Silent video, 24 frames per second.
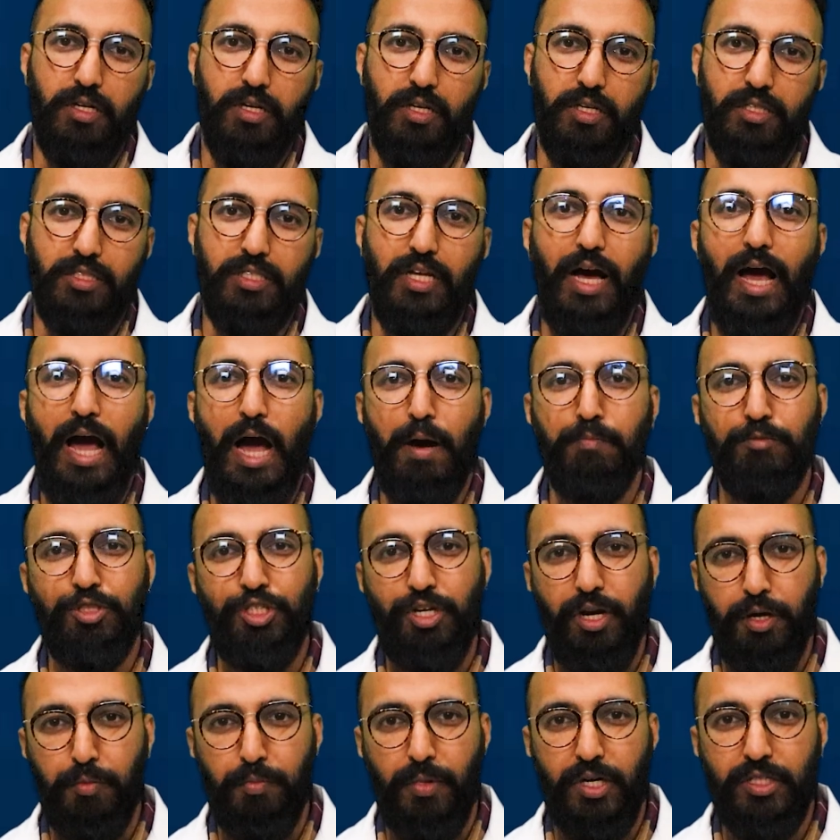is the
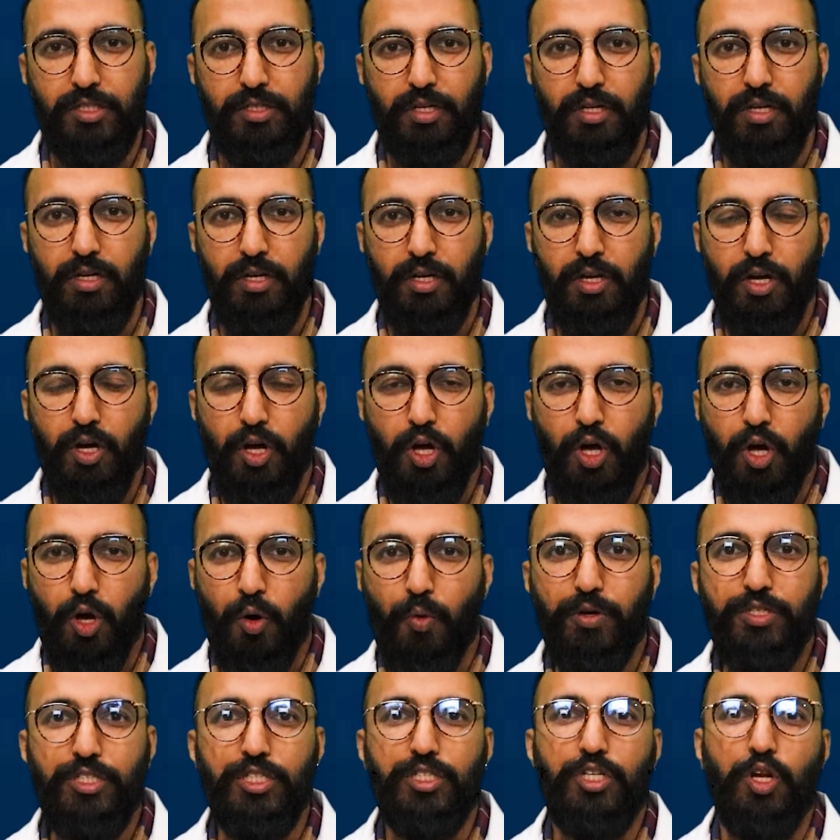hamstring muscle,
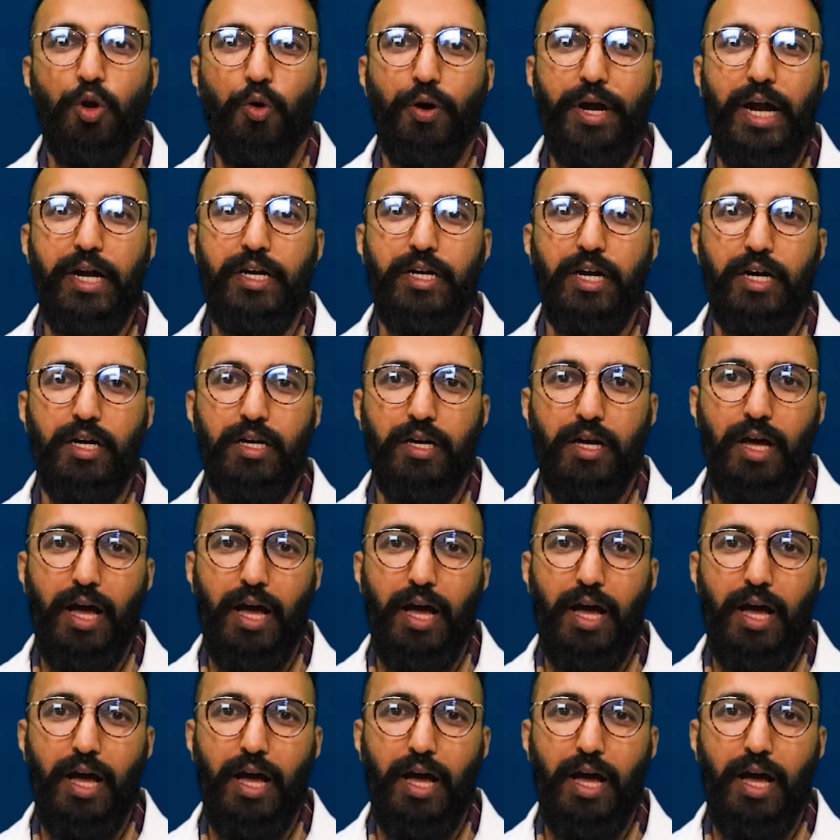which is located